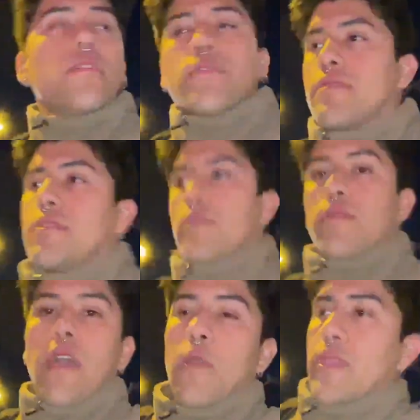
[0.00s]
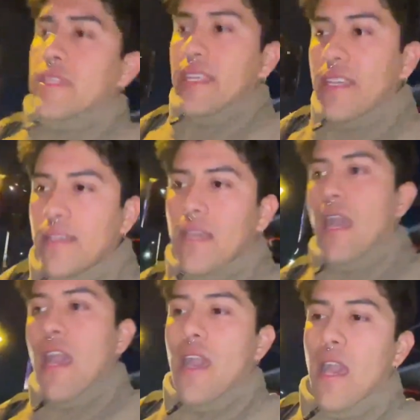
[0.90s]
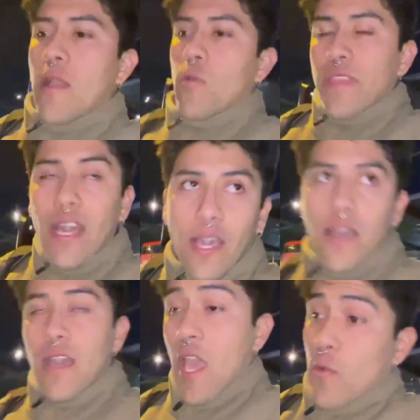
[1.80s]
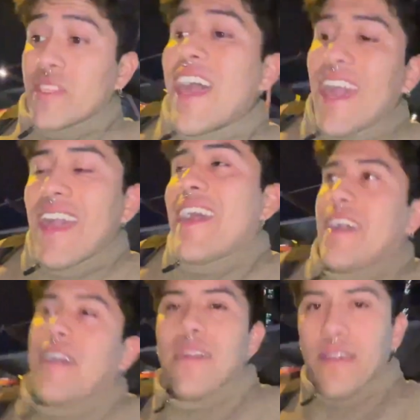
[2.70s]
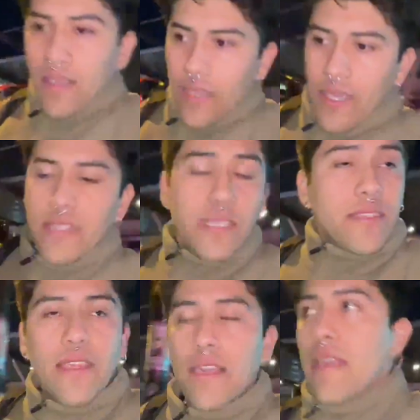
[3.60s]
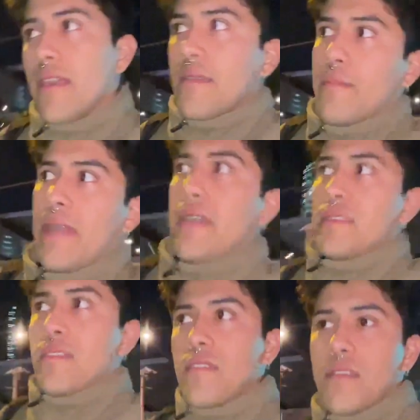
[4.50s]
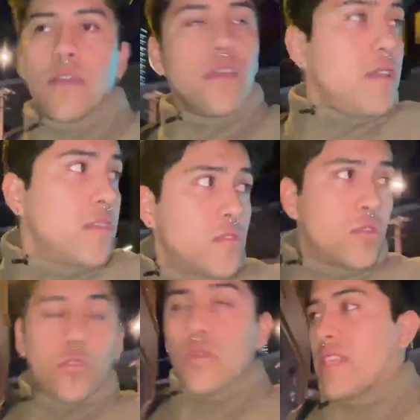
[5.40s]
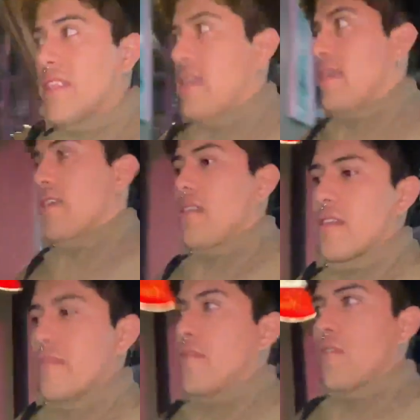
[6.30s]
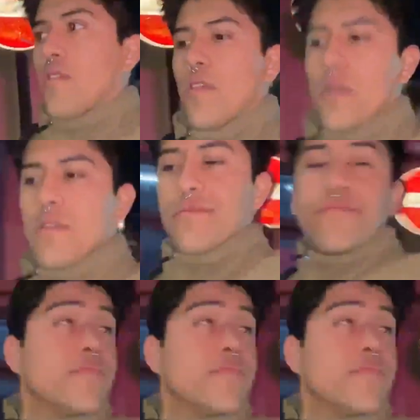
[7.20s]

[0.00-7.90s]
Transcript: So I wanna take, I wanna, I wanna, I take the bus twenty-nine for go home.